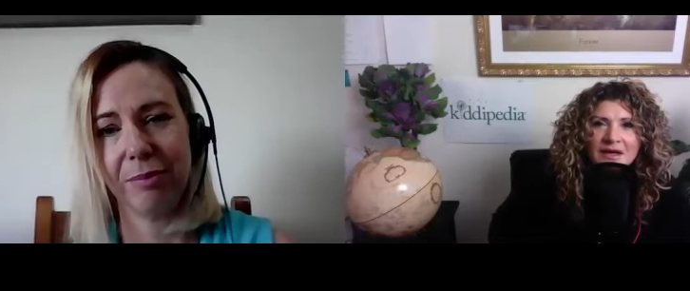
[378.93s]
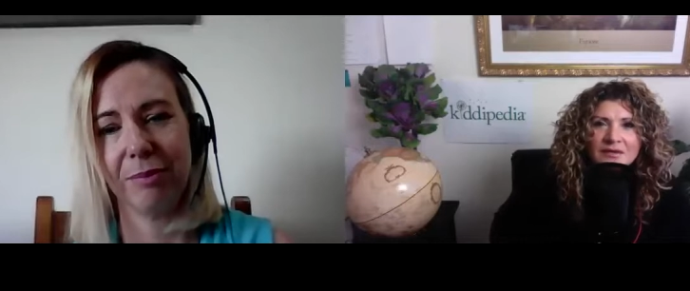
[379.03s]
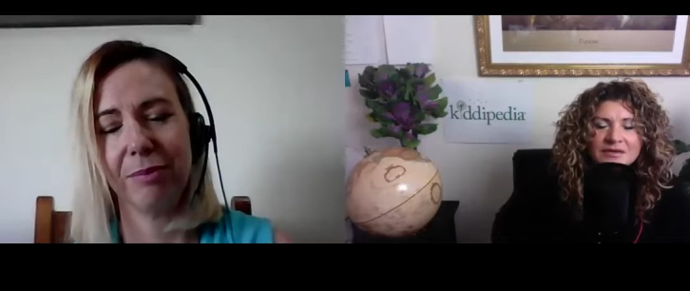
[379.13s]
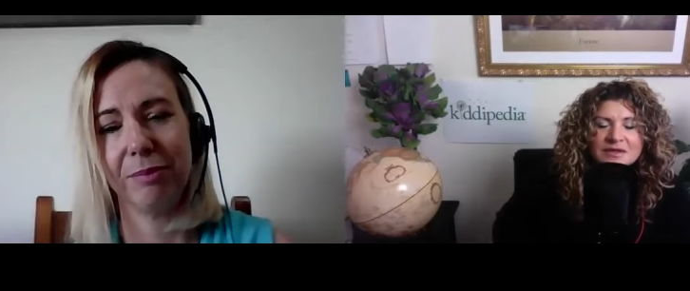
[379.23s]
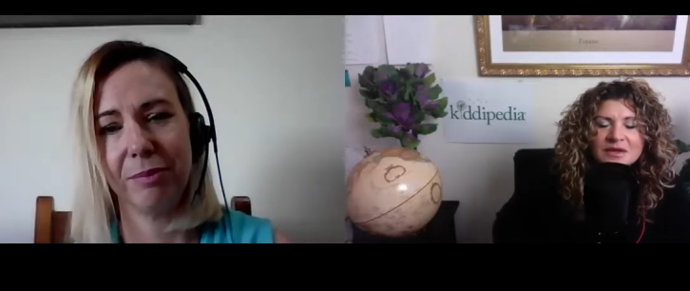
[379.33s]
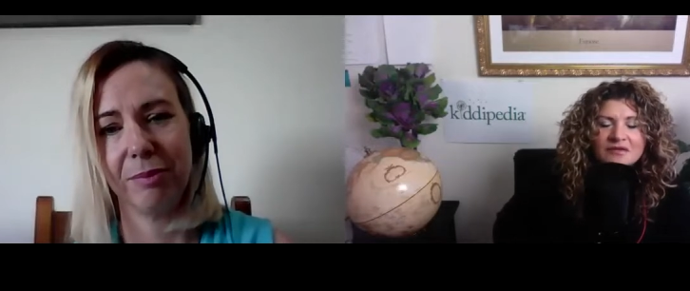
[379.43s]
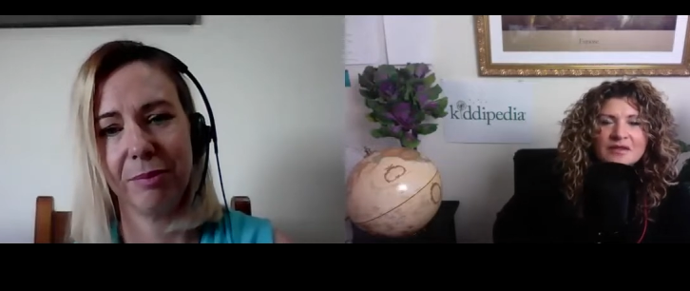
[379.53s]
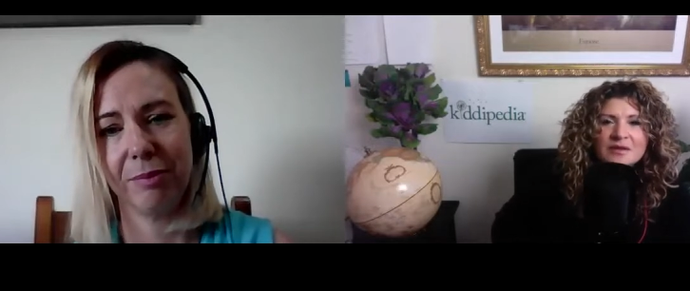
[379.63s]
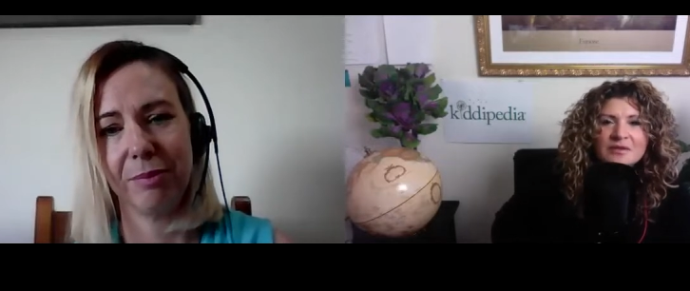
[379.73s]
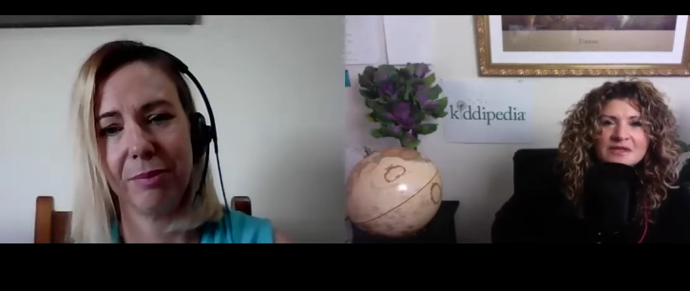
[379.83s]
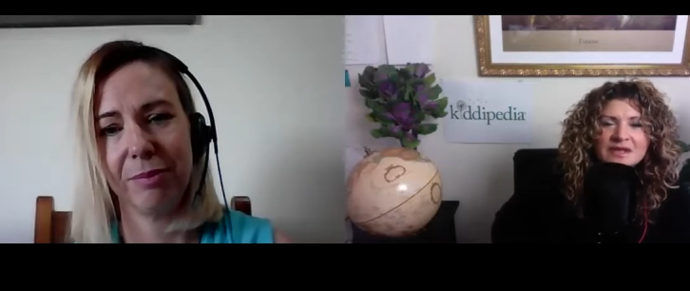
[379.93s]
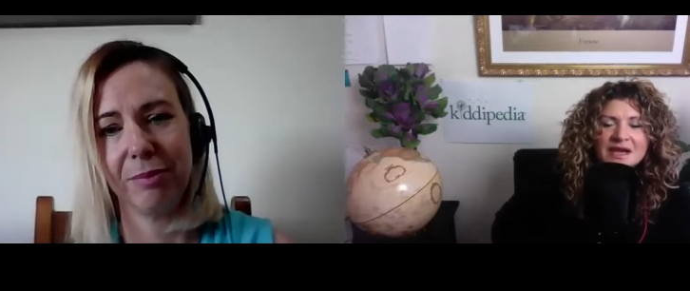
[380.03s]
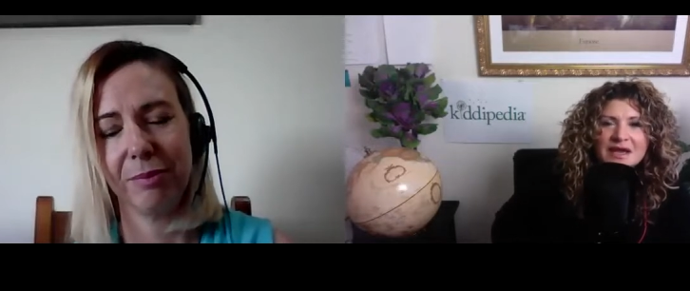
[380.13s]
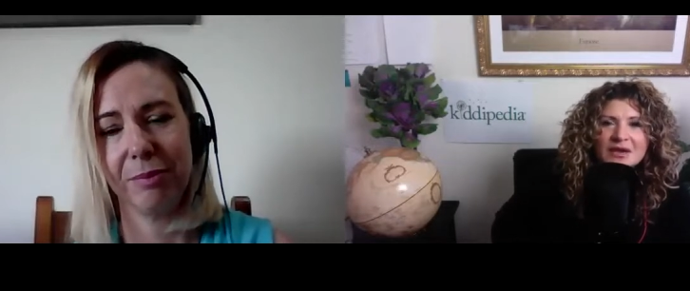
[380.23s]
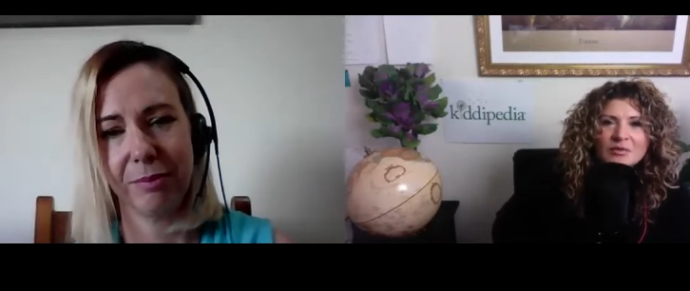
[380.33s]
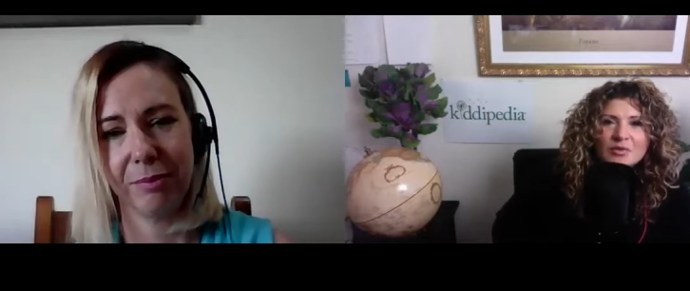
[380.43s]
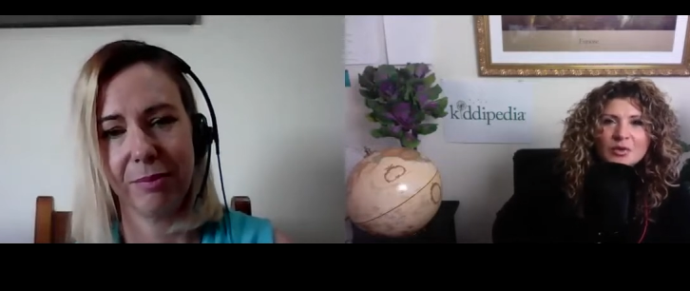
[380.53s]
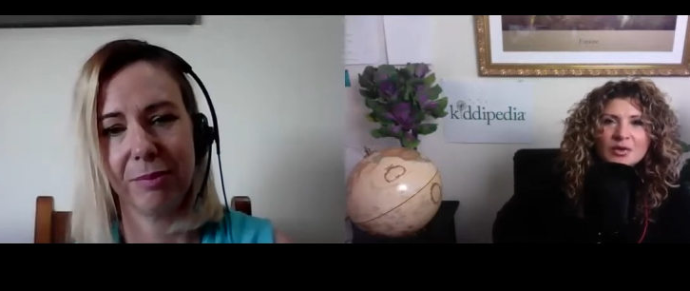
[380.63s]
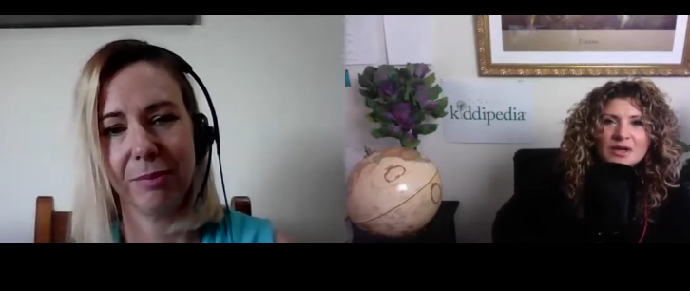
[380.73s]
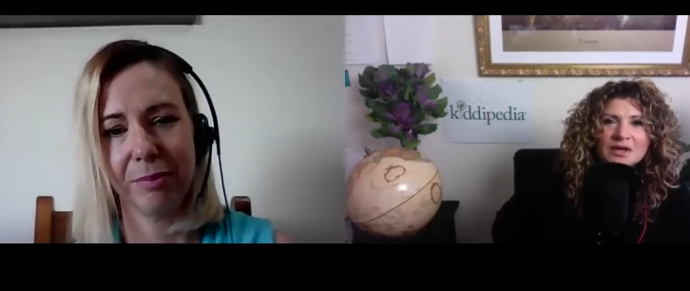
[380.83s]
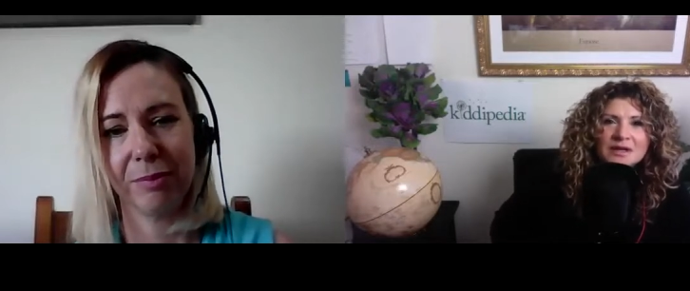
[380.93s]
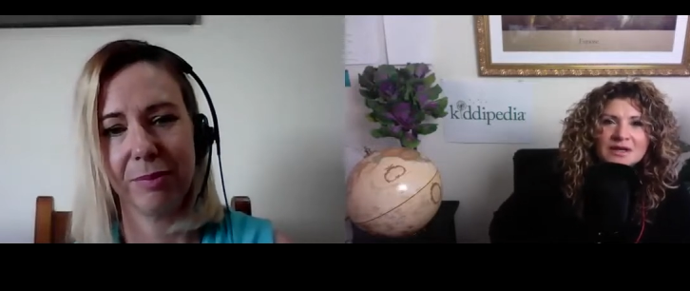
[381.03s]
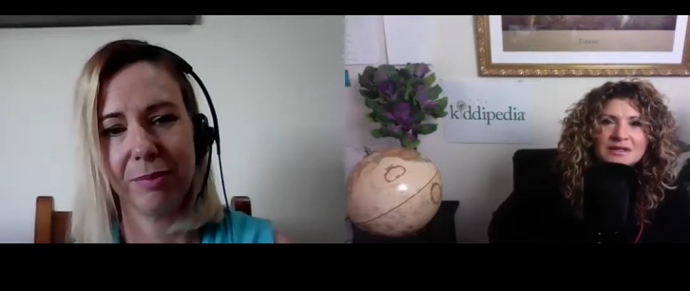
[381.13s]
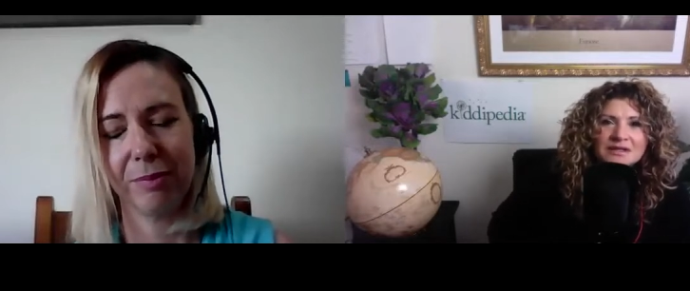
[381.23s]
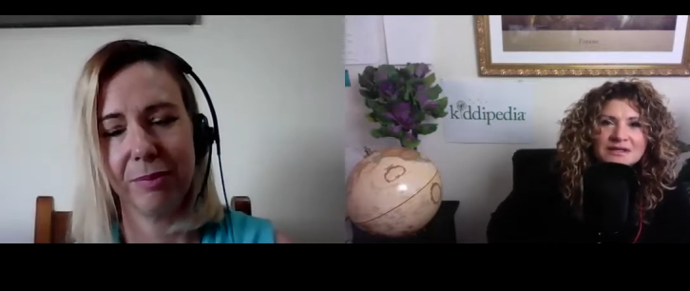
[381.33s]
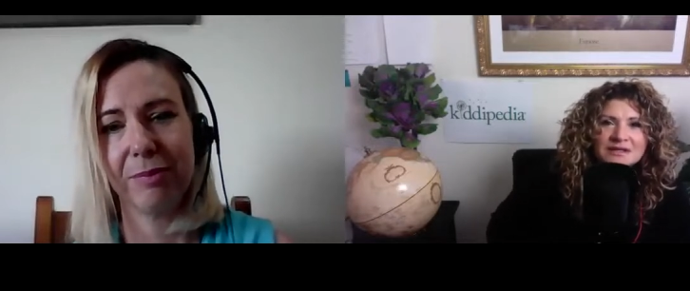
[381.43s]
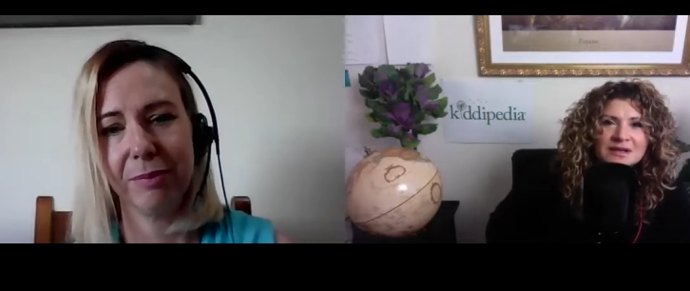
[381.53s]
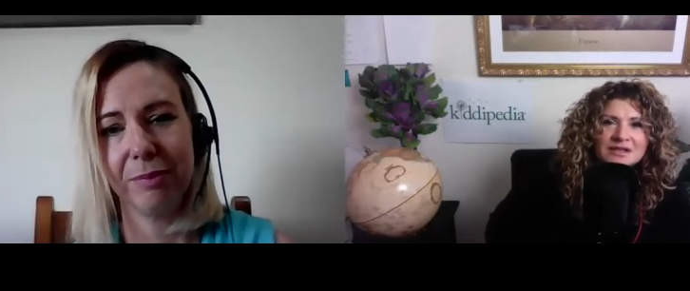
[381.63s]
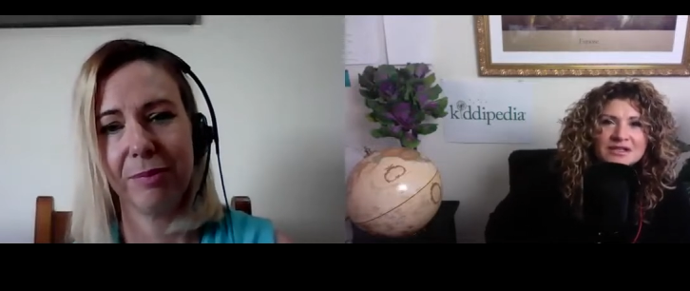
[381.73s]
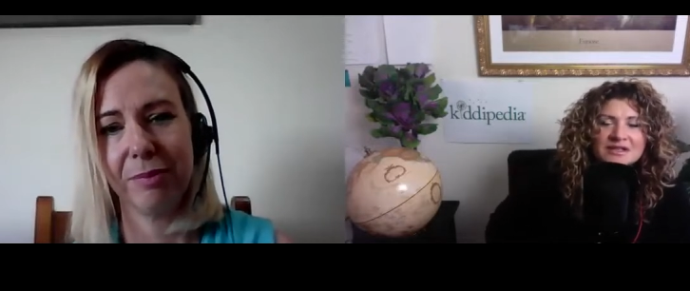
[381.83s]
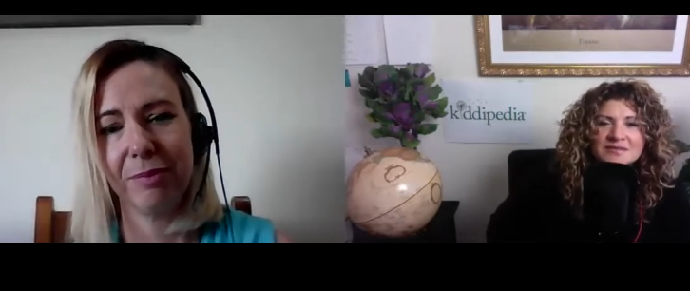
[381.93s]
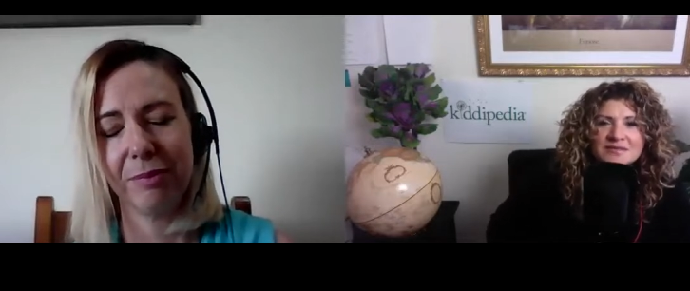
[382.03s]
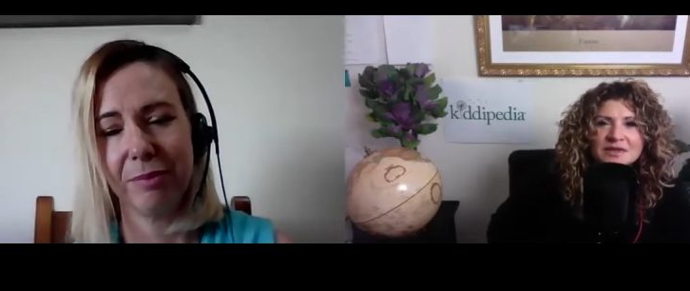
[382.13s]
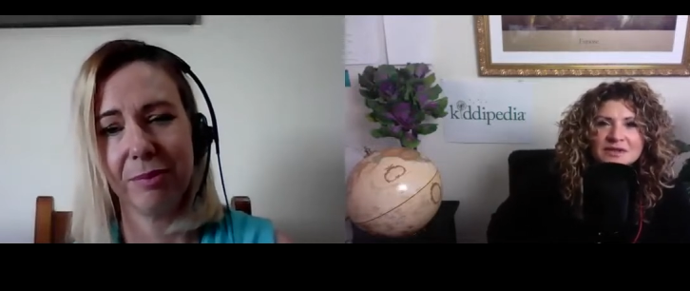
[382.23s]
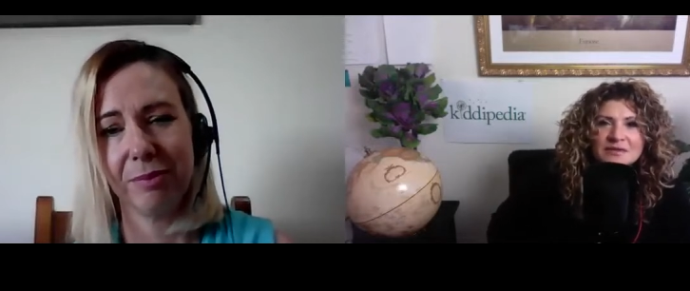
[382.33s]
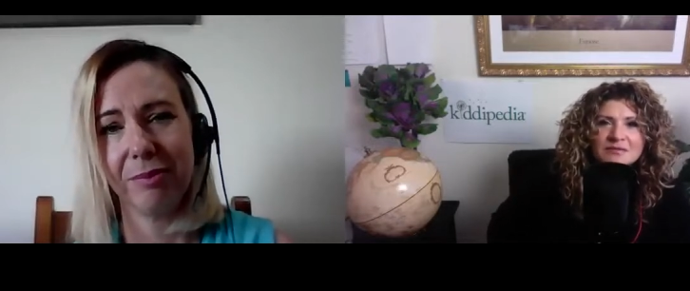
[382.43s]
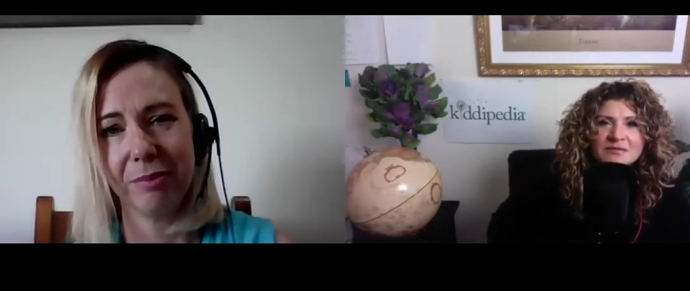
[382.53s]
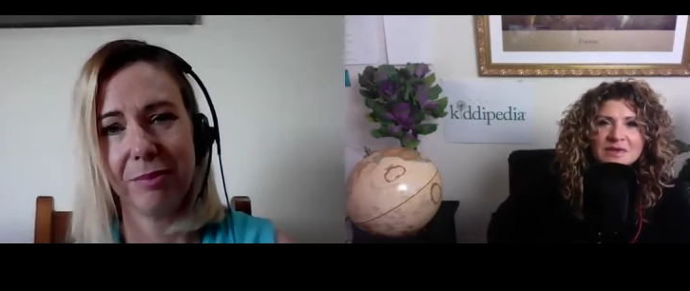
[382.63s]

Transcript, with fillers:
Speaker 1: Uh, it was a lot for them to take on board and, and to digest, you know,